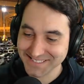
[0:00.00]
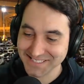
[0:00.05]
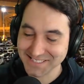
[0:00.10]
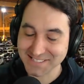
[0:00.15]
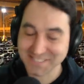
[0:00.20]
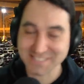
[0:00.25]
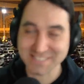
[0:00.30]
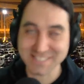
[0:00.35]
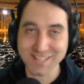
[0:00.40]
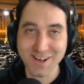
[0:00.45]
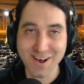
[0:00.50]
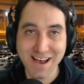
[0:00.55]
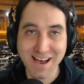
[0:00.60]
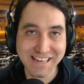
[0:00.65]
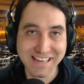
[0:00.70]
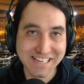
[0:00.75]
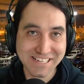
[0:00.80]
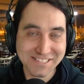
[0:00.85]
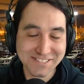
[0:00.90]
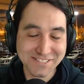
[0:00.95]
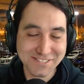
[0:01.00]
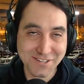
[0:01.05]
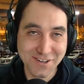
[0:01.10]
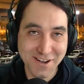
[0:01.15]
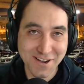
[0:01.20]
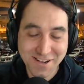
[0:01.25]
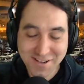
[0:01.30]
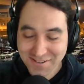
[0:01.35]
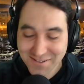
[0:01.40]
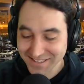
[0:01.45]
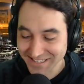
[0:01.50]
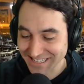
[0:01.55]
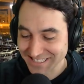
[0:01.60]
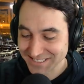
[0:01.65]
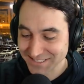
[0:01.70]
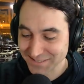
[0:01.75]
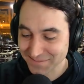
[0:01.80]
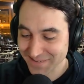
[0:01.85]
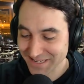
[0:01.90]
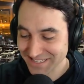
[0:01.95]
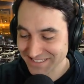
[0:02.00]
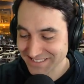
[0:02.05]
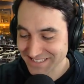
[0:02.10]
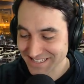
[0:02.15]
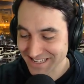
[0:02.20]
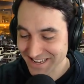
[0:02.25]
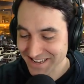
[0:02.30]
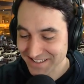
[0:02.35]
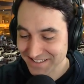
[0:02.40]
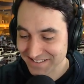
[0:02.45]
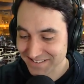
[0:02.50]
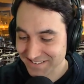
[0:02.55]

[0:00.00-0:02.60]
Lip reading: Sliding style. I guess it means that.